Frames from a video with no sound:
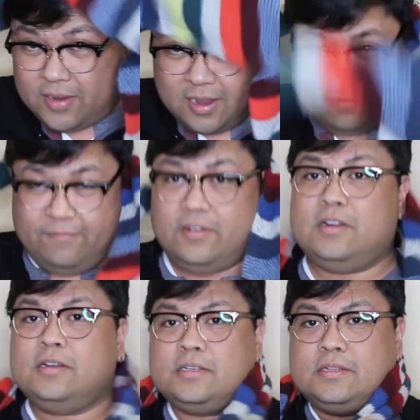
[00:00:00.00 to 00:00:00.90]
on
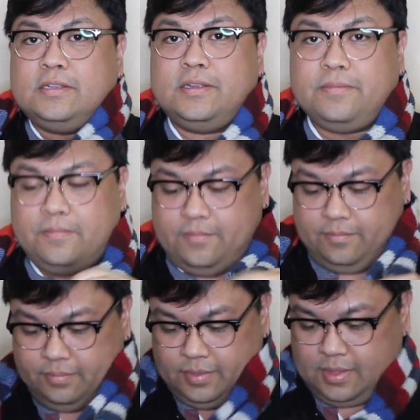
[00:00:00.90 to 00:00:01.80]
first.
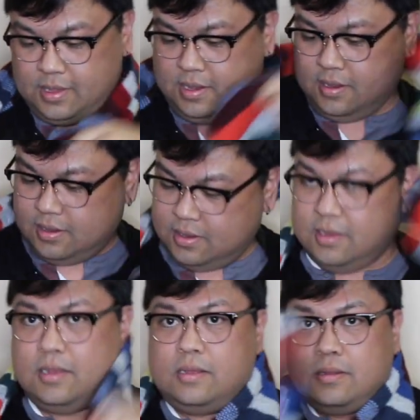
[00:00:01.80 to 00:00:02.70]

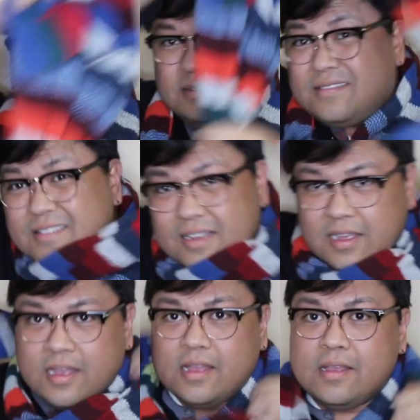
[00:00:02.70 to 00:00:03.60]

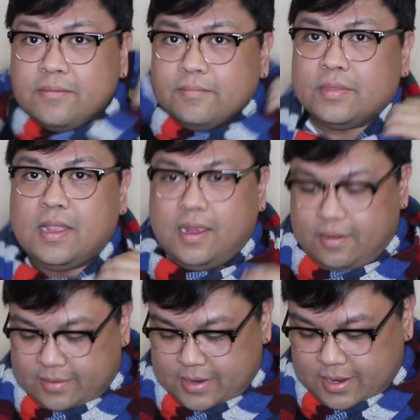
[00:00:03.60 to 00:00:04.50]

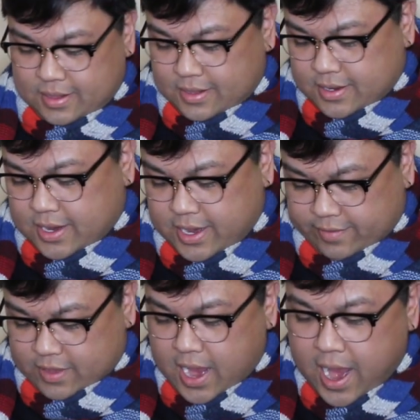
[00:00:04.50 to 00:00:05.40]
Alright, and then I
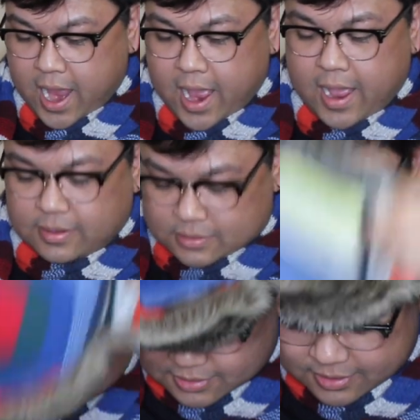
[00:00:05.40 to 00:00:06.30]
have the
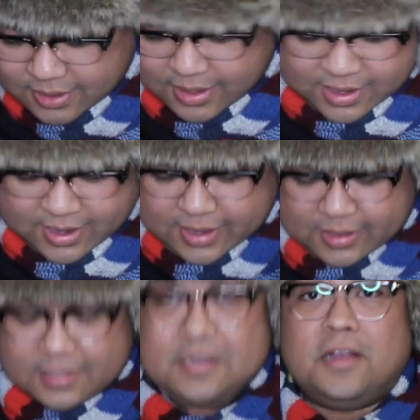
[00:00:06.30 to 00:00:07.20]
hat.
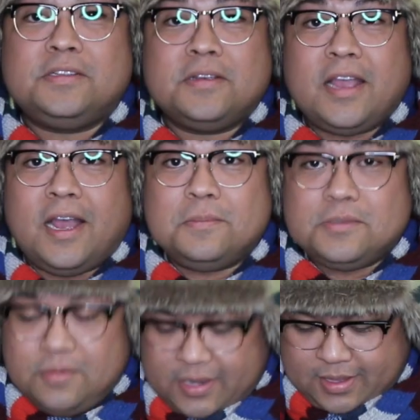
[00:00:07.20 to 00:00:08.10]
This also
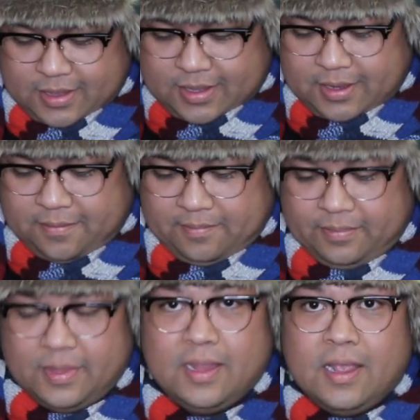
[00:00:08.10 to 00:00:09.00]
comes with
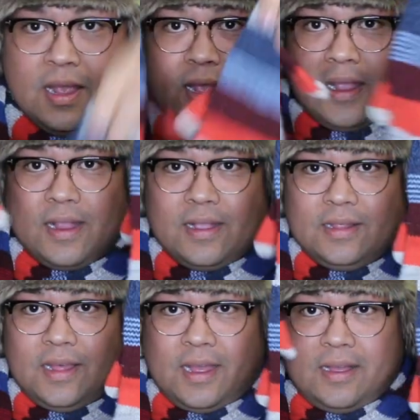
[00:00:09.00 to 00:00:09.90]

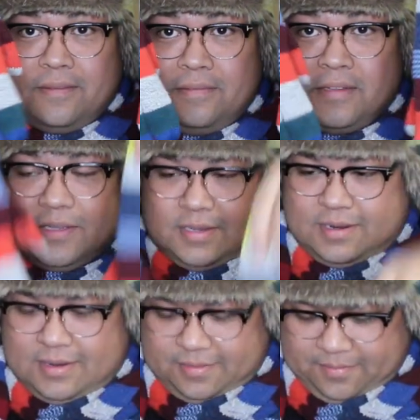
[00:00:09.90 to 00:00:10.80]
gloves,
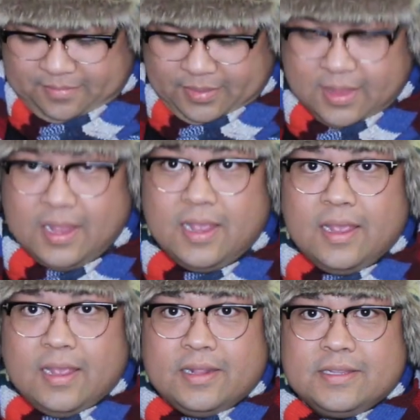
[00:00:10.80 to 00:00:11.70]

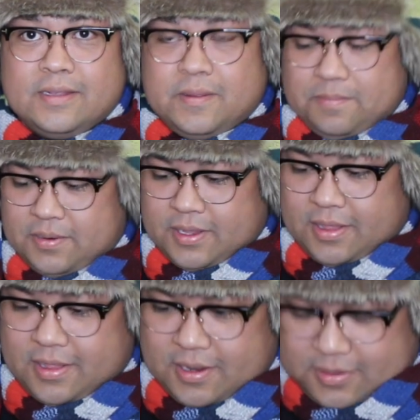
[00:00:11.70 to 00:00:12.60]
so let me
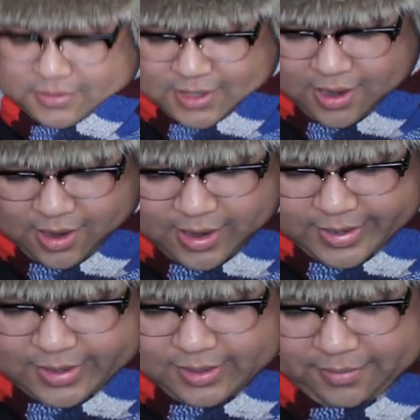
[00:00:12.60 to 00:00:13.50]
put those
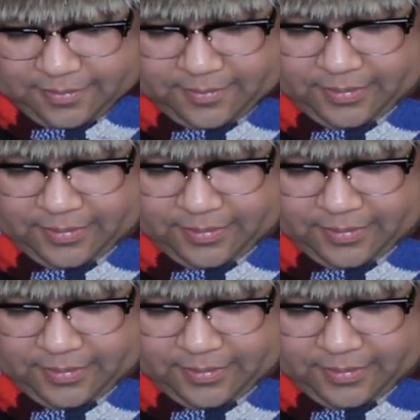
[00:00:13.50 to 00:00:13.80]
on.